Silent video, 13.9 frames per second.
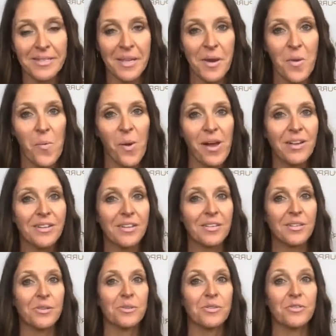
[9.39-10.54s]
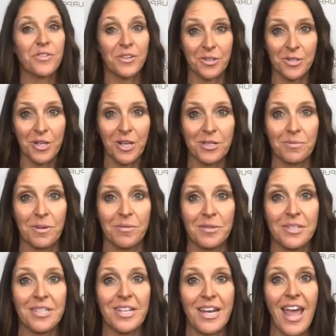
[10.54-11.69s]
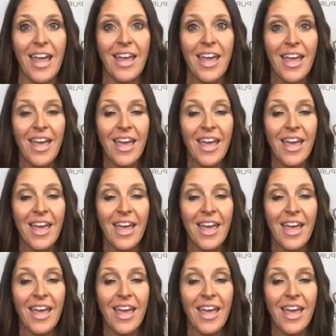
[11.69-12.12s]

and one whose first adjustment was today.